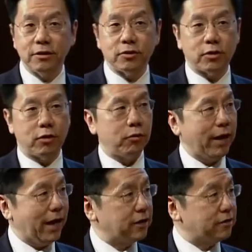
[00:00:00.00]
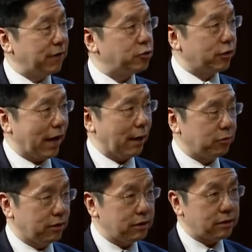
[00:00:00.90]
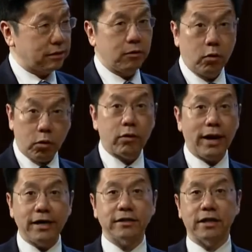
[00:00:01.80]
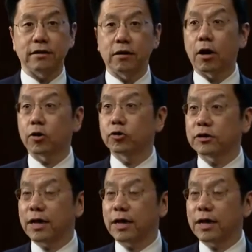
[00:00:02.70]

So as a venture capitalist, or as a large